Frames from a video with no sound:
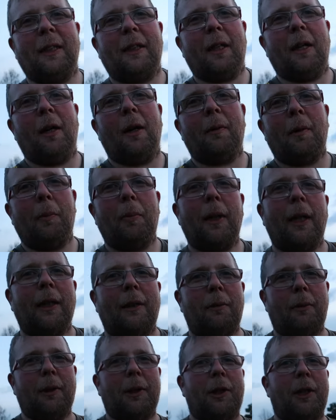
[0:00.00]
to get our
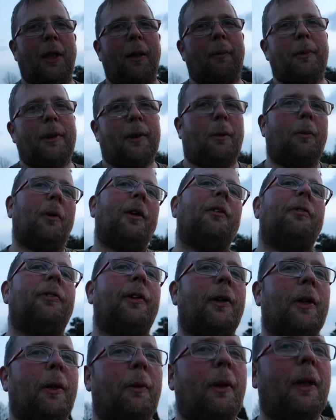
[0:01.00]
replacement chips that we'll
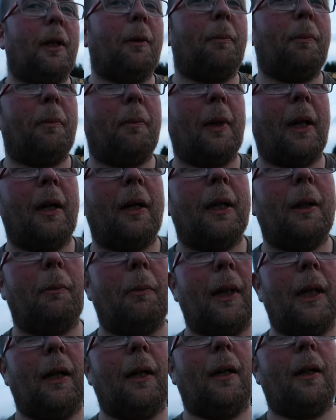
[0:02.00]
fill you in about in a
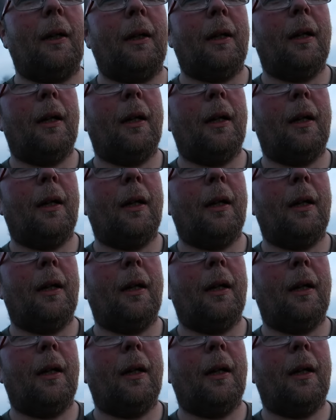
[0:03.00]
minute.